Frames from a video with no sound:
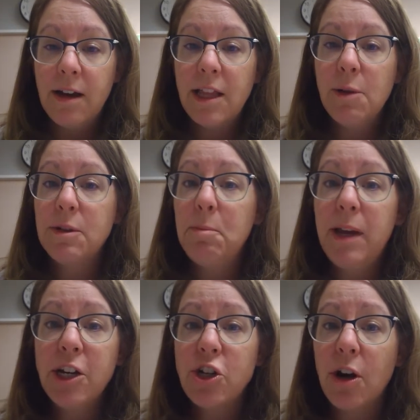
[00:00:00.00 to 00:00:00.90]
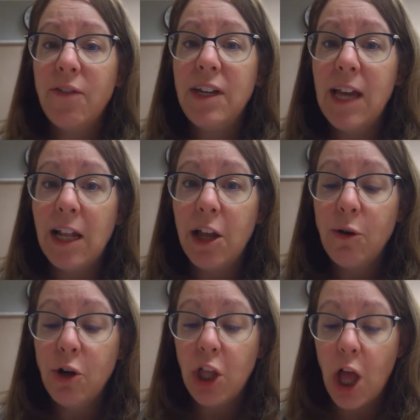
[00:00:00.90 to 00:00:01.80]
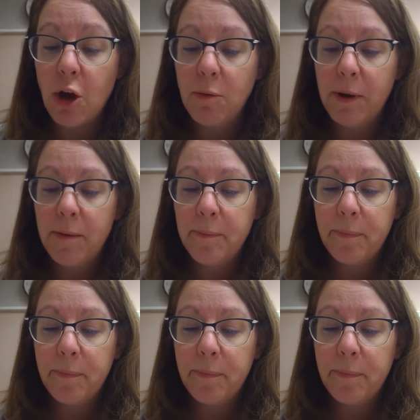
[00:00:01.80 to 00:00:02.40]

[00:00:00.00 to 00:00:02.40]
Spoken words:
and there was a picture of a yellow globe.